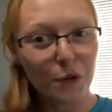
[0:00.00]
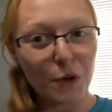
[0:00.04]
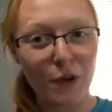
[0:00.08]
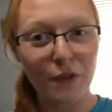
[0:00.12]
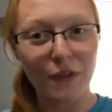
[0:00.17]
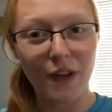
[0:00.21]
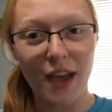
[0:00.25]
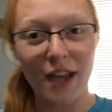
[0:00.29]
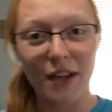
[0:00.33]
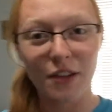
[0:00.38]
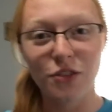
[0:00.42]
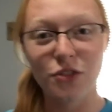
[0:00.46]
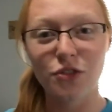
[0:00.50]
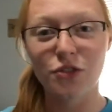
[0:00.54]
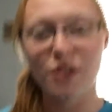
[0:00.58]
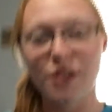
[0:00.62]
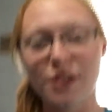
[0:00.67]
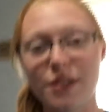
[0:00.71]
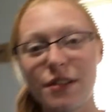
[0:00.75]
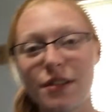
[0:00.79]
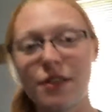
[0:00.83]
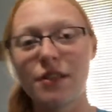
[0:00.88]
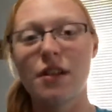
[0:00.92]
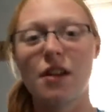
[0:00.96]
you have
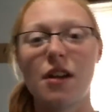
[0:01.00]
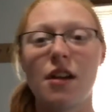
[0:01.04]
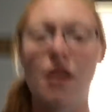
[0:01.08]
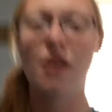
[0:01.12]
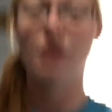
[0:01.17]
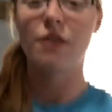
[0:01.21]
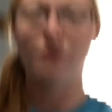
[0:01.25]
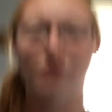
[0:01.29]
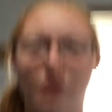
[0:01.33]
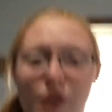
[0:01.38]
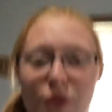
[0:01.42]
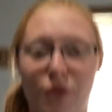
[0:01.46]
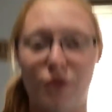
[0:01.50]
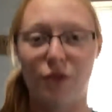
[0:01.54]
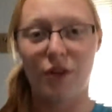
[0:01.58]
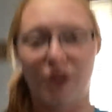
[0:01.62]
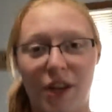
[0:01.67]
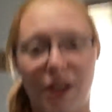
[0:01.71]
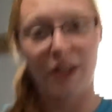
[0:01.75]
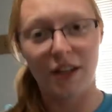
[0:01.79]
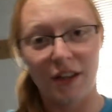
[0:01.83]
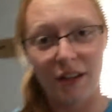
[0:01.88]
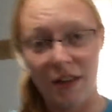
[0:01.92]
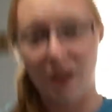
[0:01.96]
extras, feel
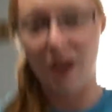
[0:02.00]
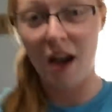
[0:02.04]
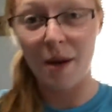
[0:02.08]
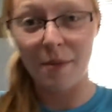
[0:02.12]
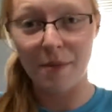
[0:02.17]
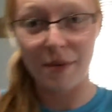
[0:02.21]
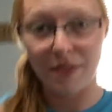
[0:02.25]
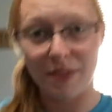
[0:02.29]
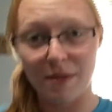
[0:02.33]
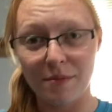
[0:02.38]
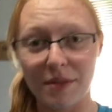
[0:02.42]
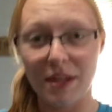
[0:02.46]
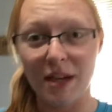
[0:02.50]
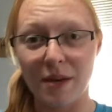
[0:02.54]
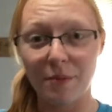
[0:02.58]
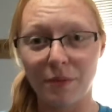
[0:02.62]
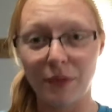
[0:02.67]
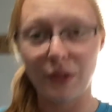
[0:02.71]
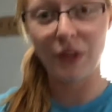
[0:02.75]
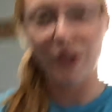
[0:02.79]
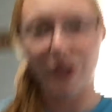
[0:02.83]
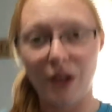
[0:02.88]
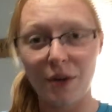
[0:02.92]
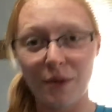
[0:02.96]
free to comment them down
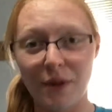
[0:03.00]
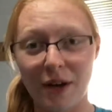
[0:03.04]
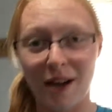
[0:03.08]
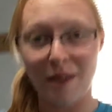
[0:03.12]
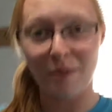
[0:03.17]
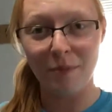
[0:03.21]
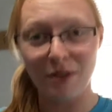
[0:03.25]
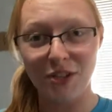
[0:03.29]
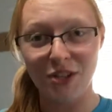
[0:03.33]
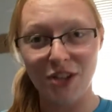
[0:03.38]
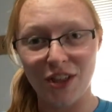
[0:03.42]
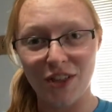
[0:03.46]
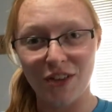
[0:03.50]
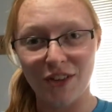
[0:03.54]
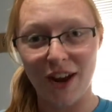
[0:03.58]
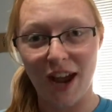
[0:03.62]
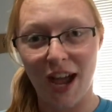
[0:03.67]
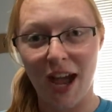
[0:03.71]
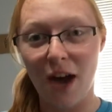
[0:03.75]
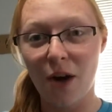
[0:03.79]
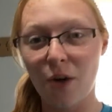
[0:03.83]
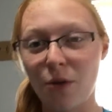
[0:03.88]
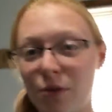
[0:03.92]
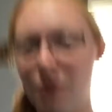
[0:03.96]
below, help each other
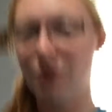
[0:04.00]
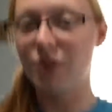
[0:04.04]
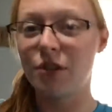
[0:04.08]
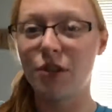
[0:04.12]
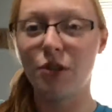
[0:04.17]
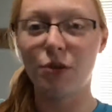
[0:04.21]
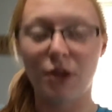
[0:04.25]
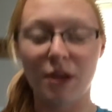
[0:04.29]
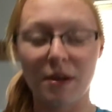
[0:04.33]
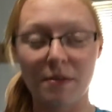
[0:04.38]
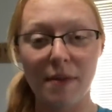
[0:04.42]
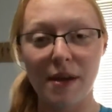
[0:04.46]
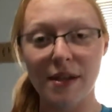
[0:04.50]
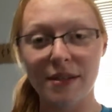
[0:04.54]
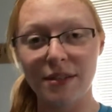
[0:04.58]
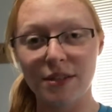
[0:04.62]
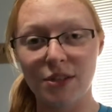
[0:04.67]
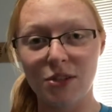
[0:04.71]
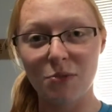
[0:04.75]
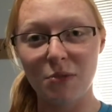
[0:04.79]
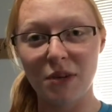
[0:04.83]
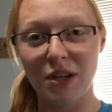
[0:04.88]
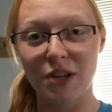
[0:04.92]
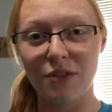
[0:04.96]
out. You can
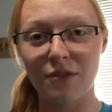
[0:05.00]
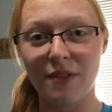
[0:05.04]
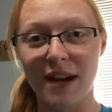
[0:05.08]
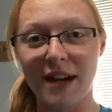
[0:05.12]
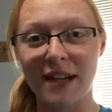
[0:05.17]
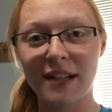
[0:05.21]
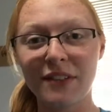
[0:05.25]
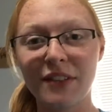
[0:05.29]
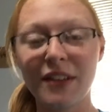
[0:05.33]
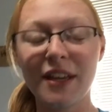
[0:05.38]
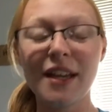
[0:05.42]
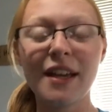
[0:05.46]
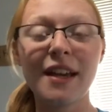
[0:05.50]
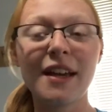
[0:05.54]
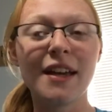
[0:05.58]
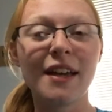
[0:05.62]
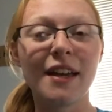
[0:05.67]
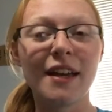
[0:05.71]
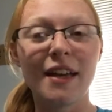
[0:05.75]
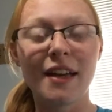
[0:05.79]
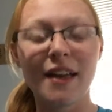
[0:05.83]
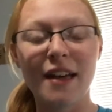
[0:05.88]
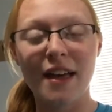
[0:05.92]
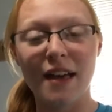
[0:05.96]
message me directly.
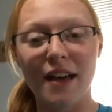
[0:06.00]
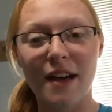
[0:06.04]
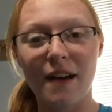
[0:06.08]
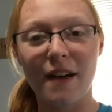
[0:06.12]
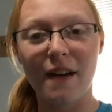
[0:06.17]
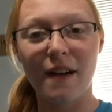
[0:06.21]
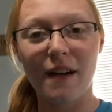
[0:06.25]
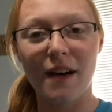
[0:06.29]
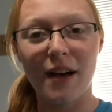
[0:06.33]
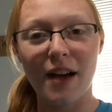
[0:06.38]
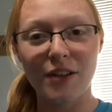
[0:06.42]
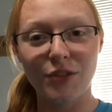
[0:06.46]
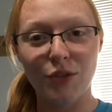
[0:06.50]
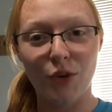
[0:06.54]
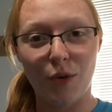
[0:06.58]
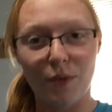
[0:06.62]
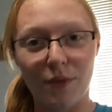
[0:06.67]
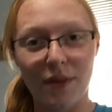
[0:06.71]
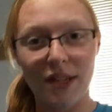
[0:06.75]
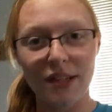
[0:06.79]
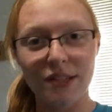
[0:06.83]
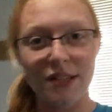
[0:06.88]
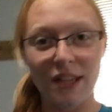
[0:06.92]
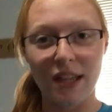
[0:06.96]
As
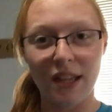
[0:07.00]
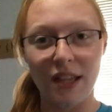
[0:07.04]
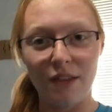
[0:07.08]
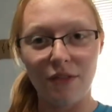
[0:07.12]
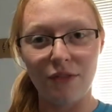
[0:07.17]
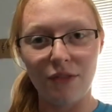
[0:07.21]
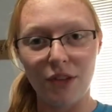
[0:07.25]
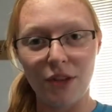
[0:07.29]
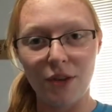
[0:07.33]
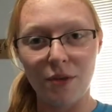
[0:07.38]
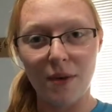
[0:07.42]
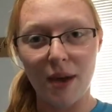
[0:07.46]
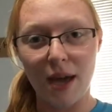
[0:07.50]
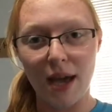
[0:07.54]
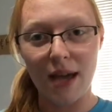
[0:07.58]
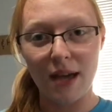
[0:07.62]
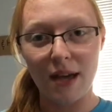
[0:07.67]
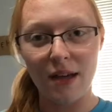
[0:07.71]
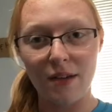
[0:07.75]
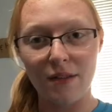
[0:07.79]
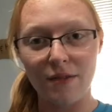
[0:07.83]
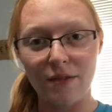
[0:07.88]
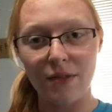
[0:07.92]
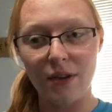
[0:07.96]
always, if you
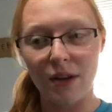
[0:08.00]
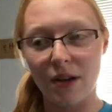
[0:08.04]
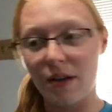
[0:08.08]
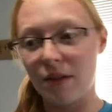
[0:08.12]
have